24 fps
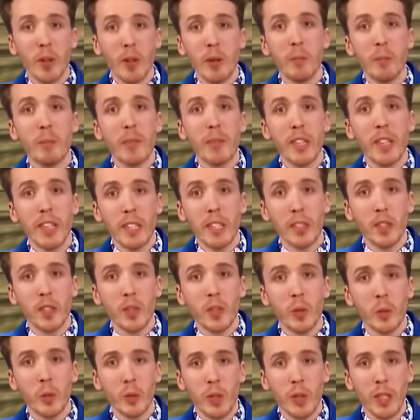he didn't.
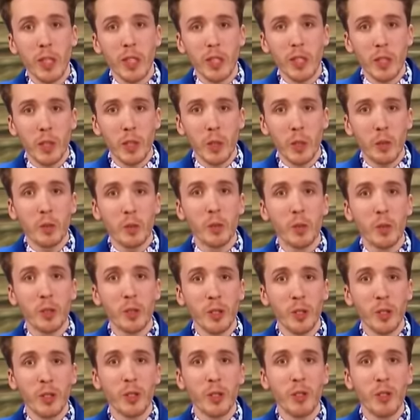Instead, he
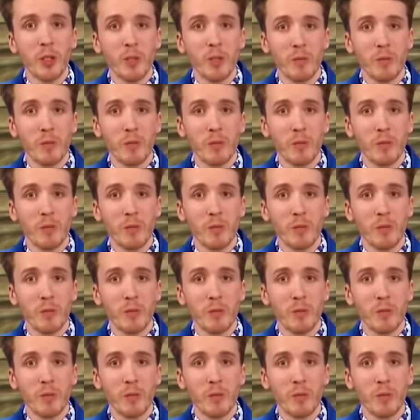folded the